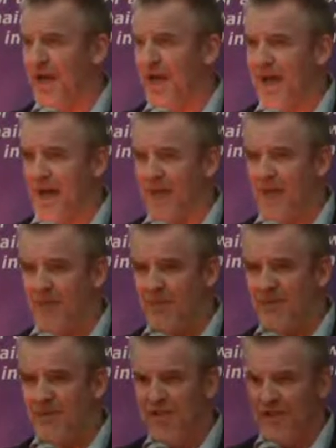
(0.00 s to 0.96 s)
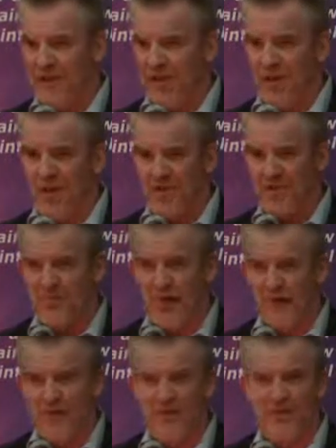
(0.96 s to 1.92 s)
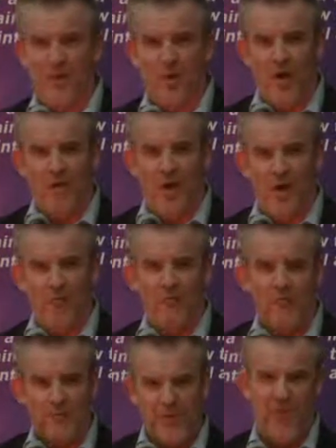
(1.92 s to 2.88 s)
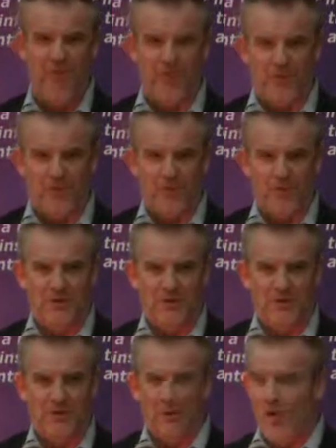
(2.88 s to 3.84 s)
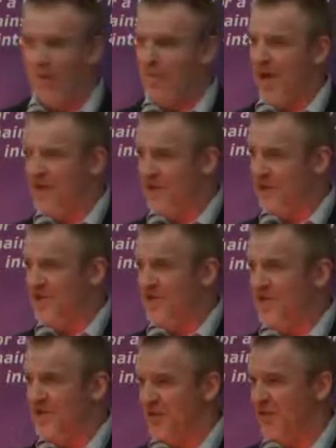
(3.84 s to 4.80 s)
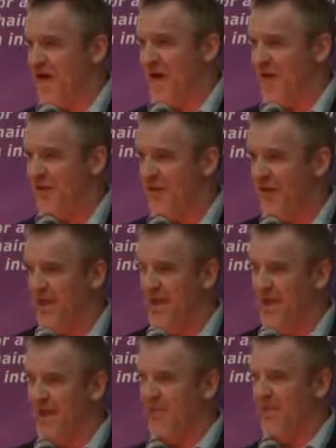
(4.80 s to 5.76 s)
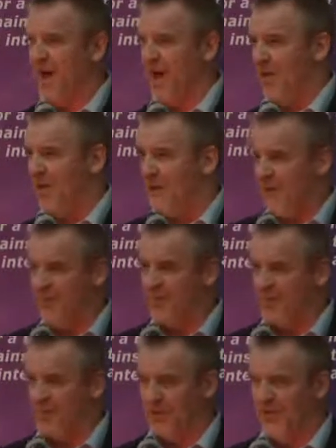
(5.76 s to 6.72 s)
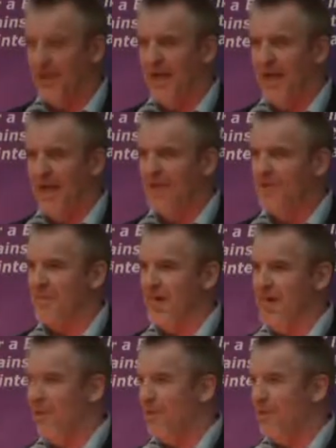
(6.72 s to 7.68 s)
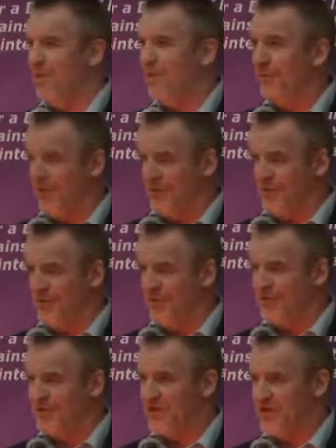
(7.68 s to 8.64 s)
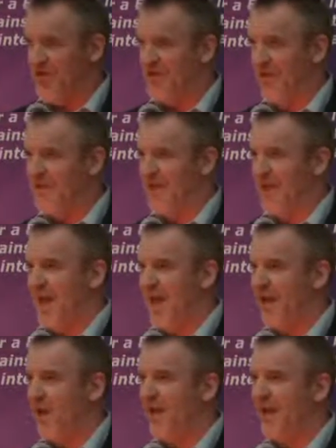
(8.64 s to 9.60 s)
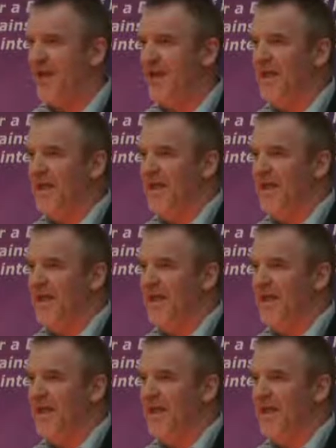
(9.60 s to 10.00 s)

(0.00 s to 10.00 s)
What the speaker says: and in particular my perspective is one of people. What my business is about, it's about people, and it's about performance, and it's how we